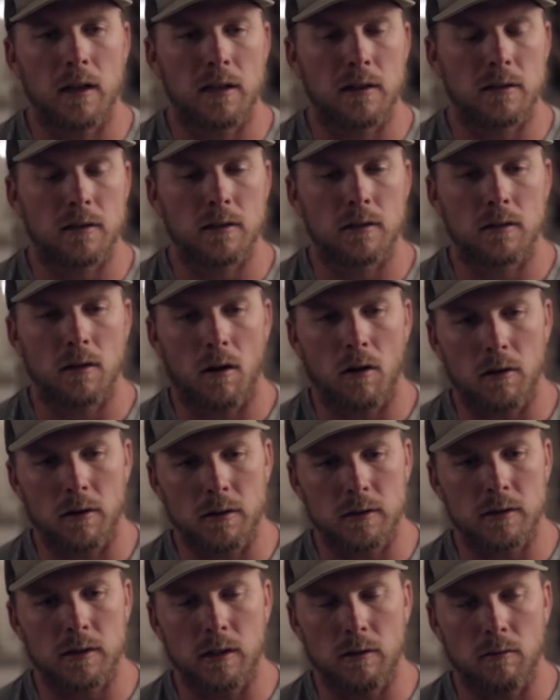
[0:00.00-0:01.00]
It's just hard to
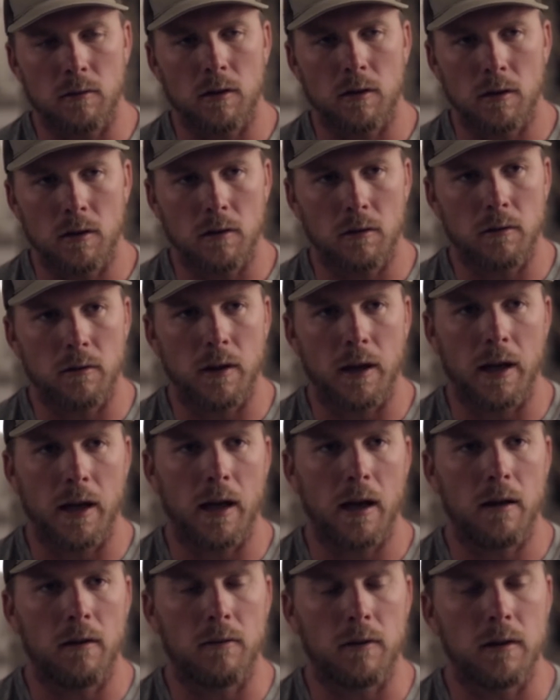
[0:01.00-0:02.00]
see what little they
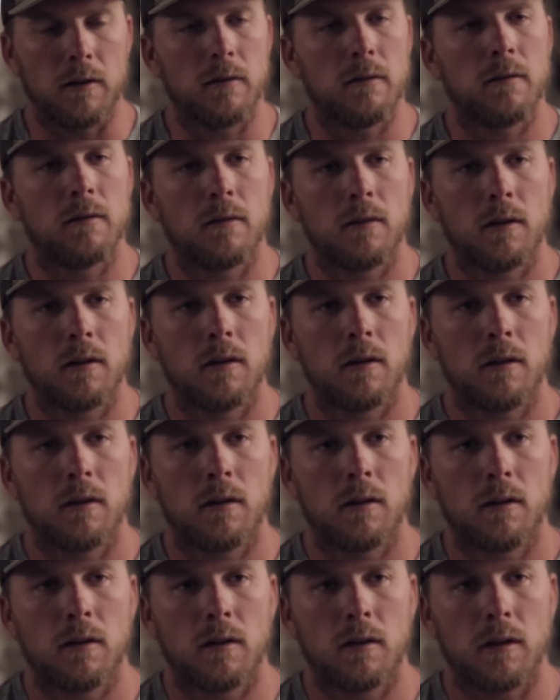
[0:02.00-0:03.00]
have,
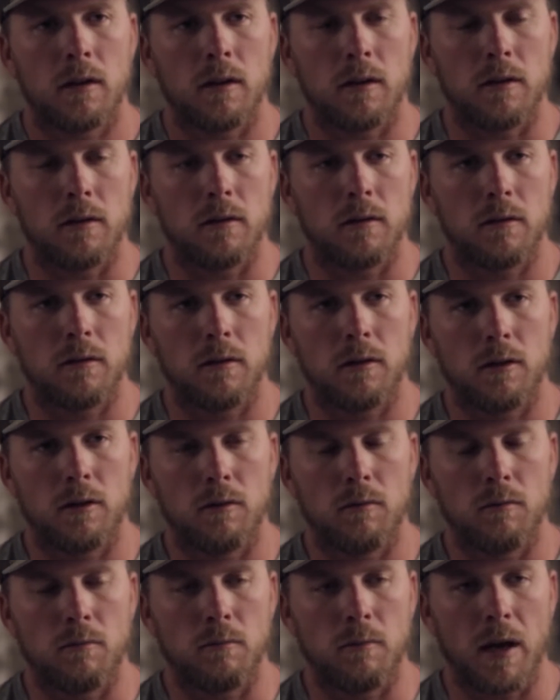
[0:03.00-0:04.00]
and you
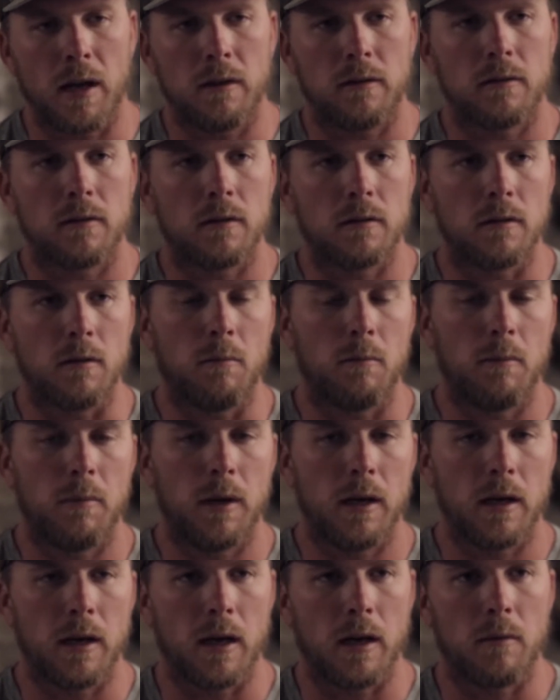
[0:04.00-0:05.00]
made such a
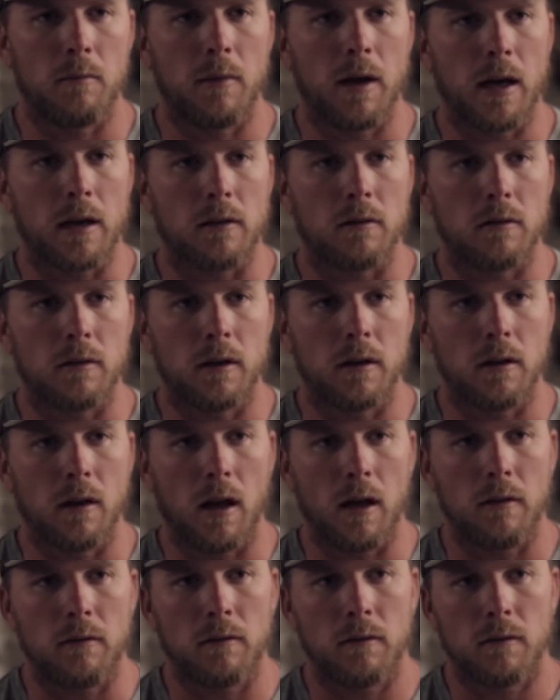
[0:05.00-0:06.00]
big impact on their life.